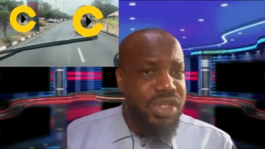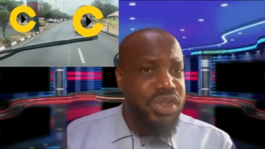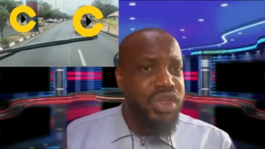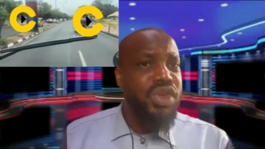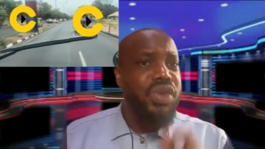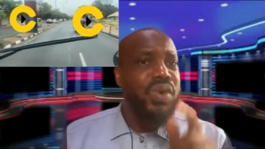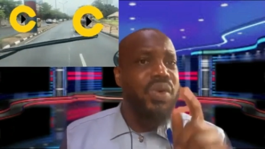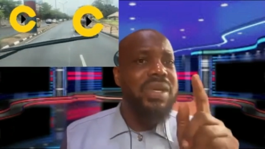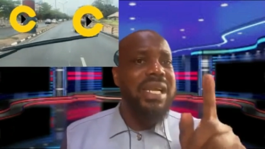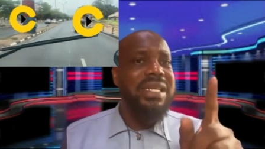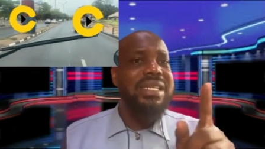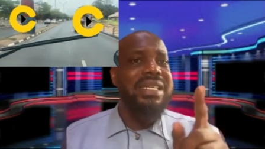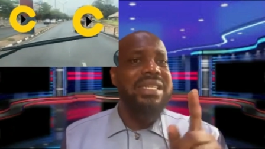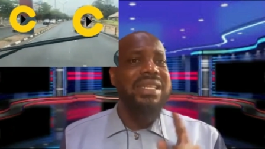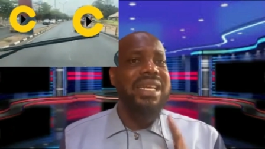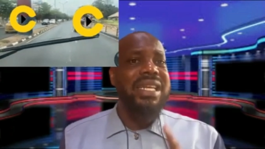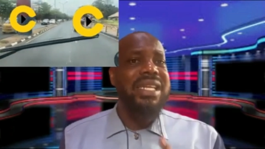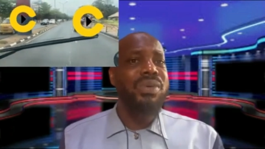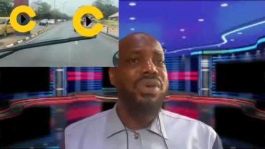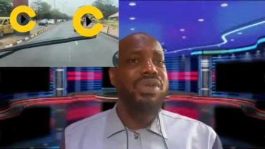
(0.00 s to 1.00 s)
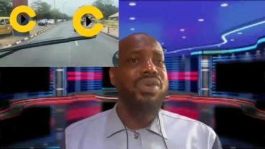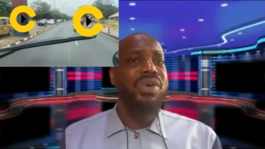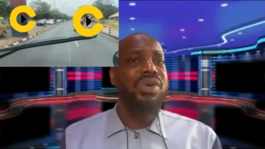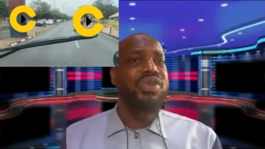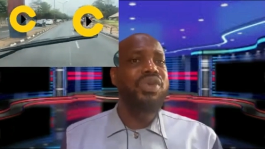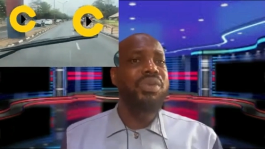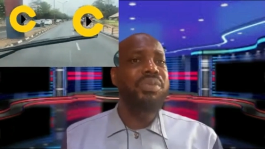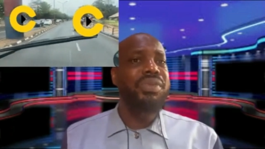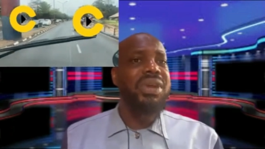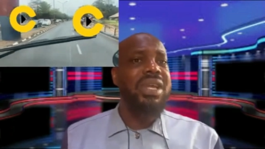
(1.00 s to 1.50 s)
Did you know that he said he was
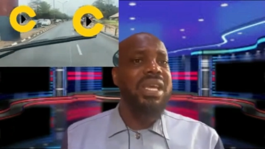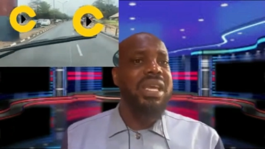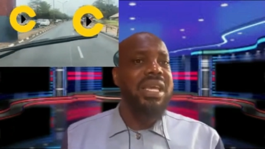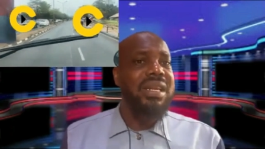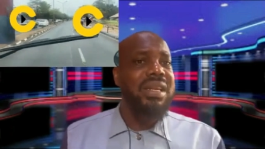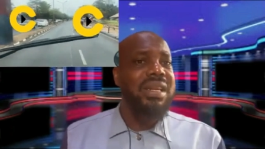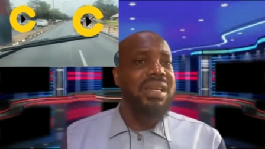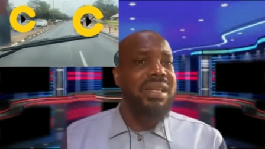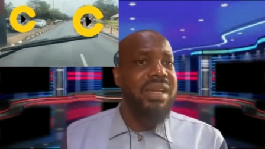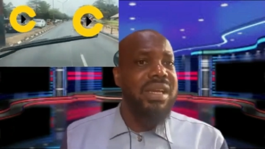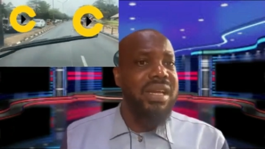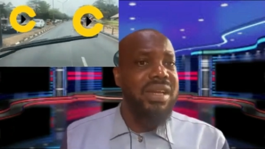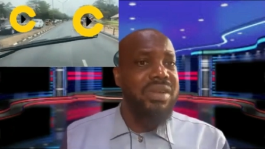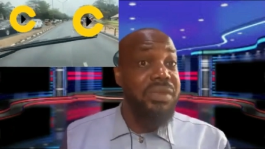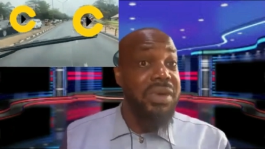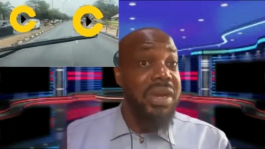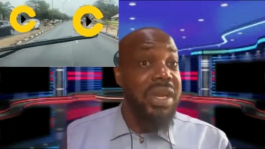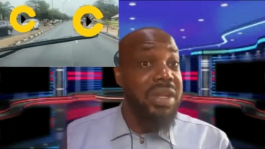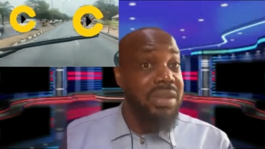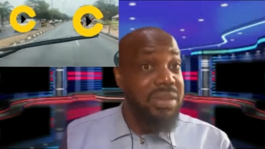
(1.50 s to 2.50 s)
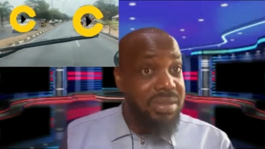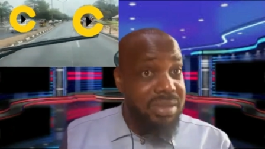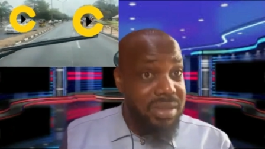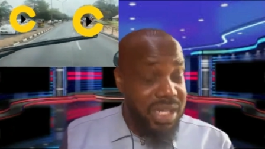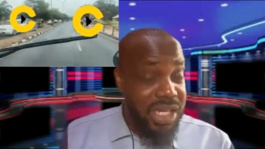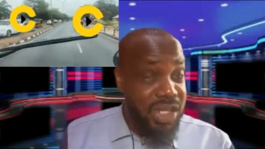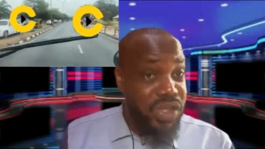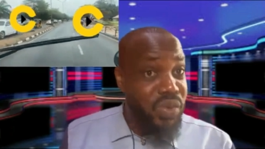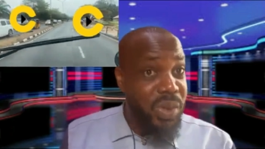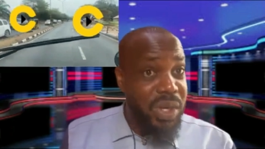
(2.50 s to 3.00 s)
going to bring in
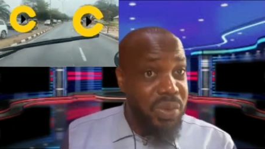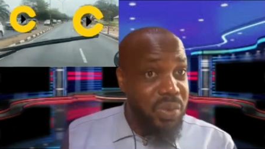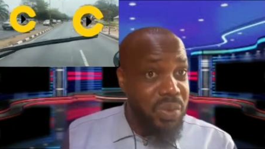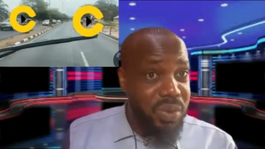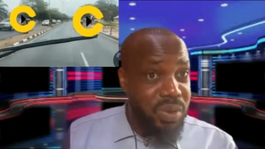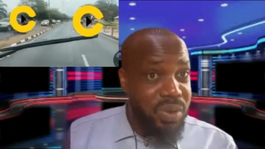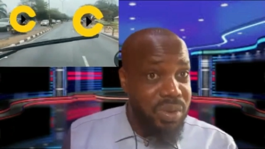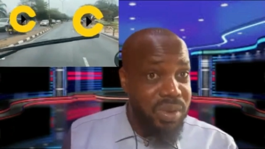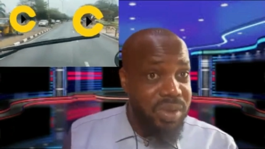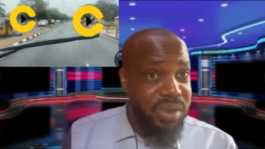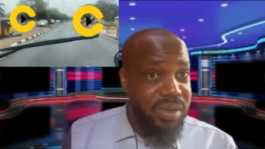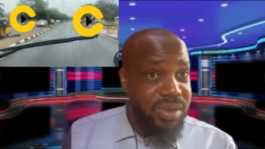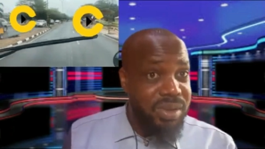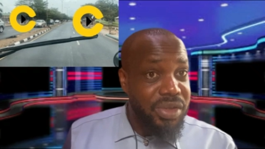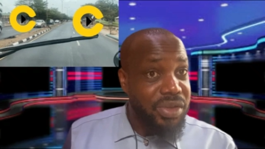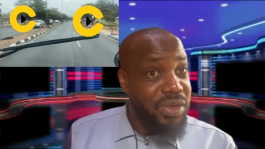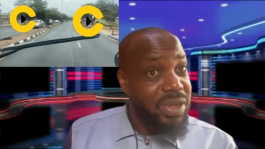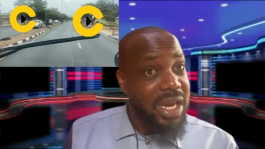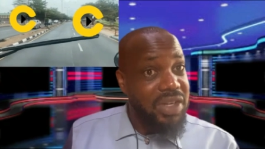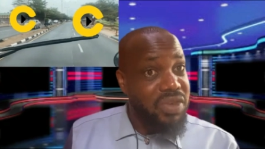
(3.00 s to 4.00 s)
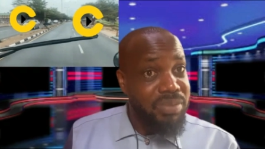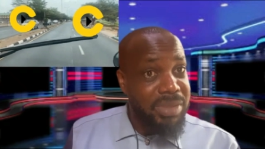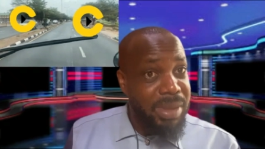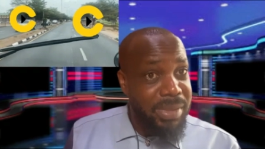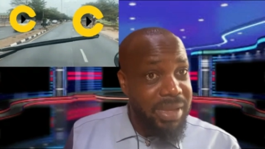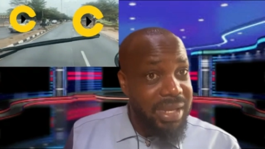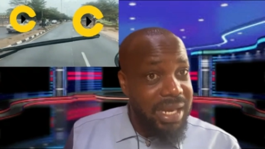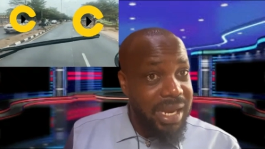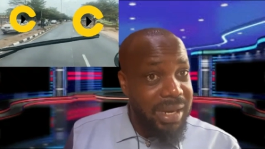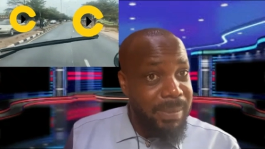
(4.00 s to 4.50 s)
rails into Enugu? Did you guys
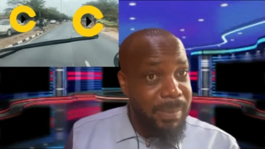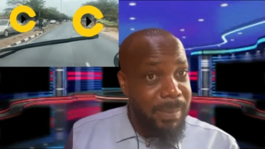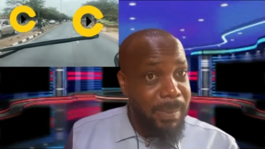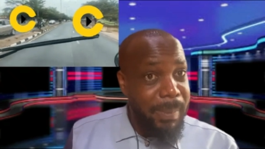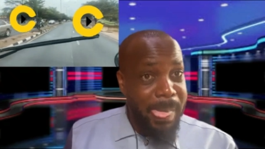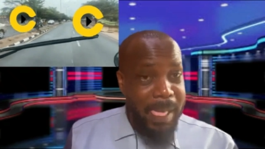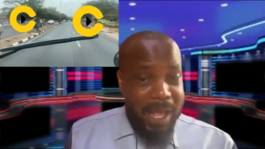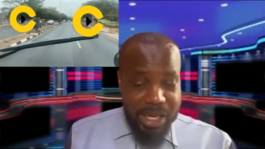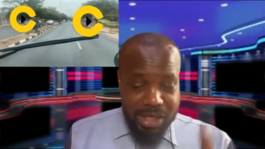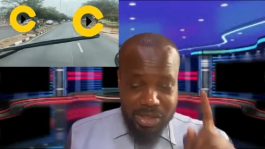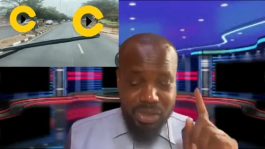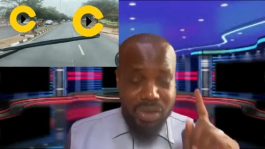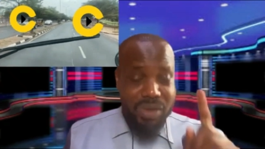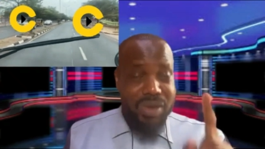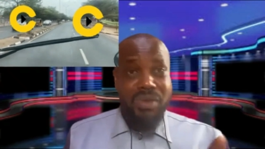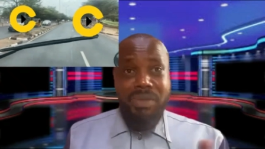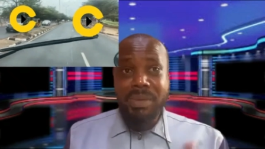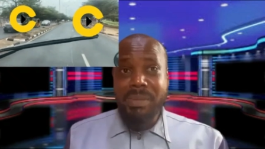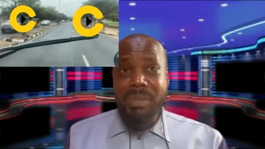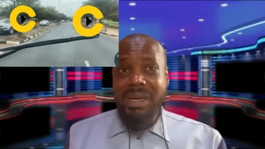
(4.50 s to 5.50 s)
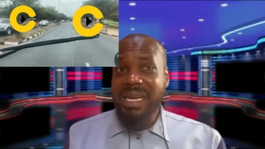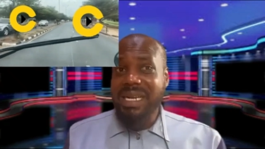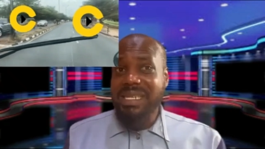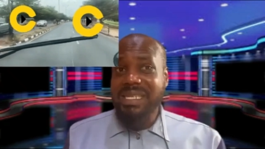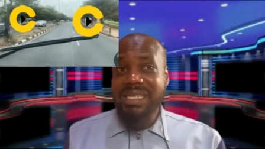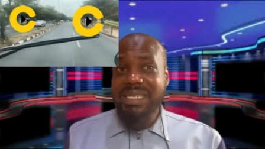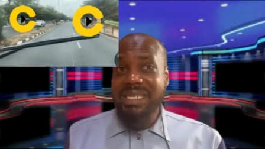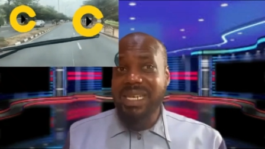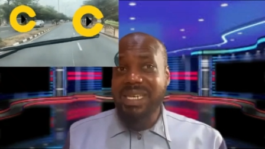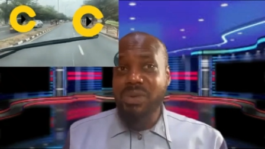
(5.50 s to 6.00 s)
remember that? Did you remember
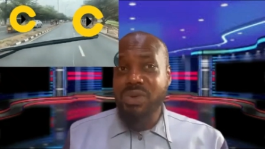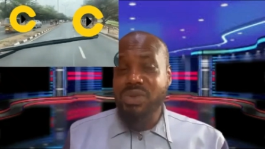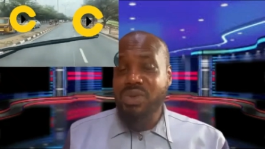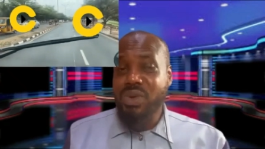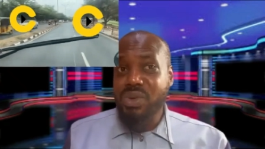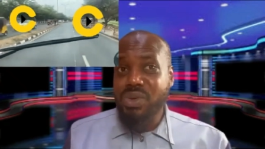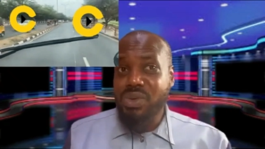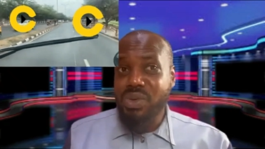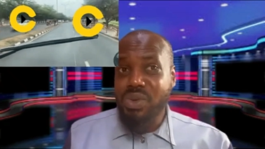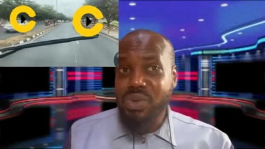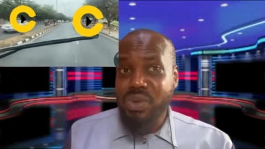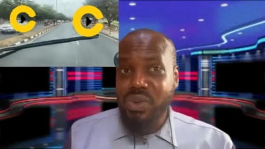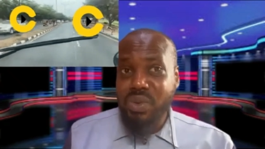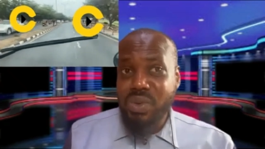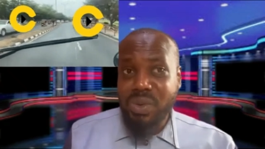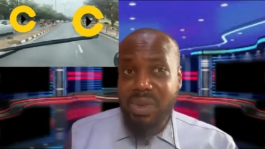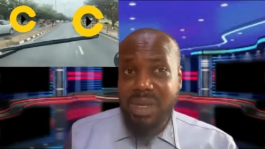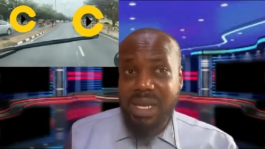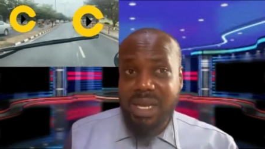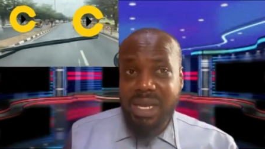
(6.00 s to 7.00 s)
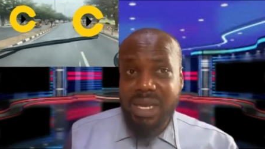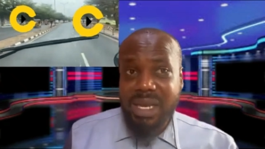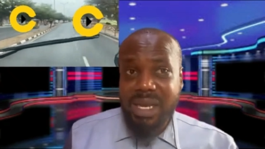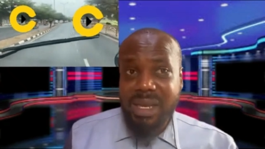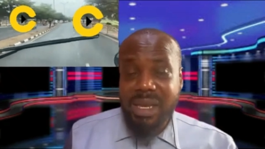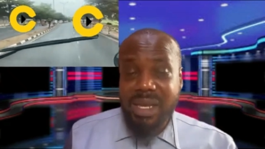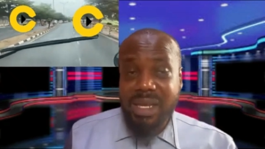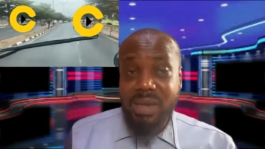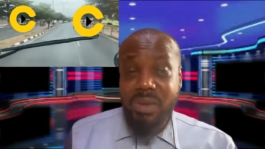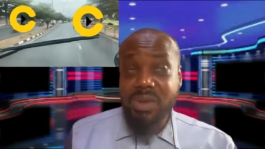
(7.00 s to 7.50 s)
that he said he was going to do
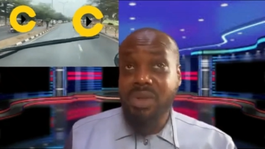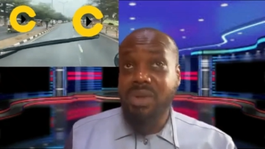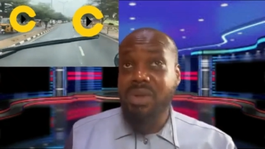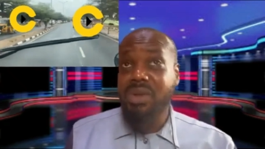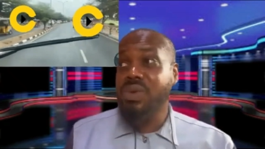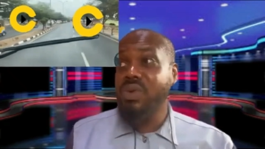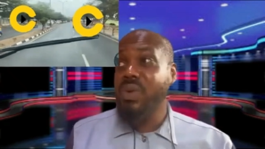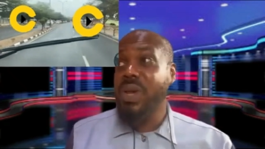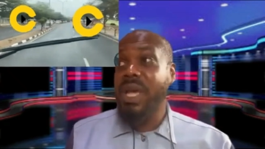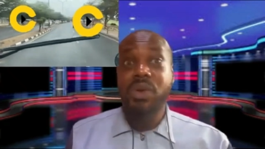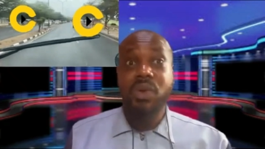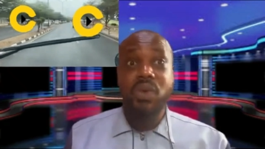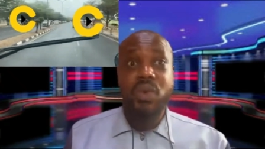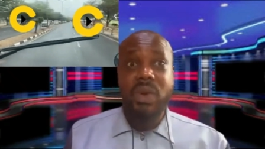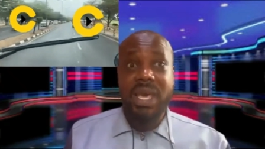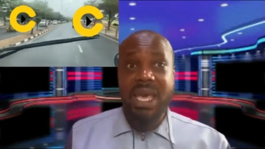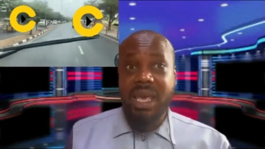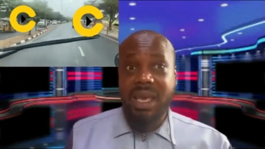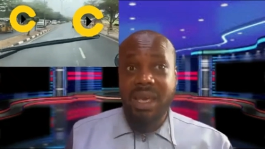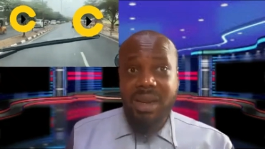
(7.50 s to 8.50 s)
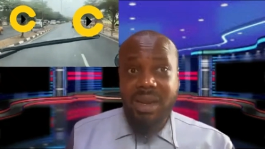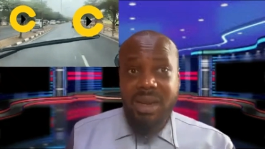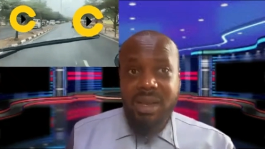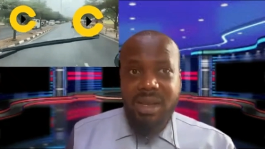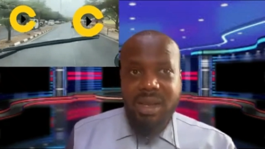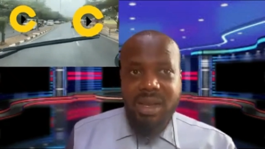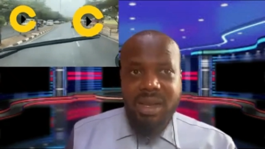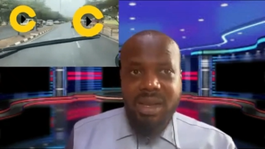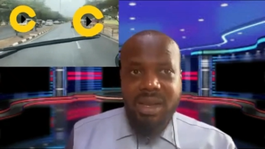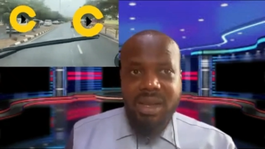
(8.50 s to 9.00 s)
Enugu Air?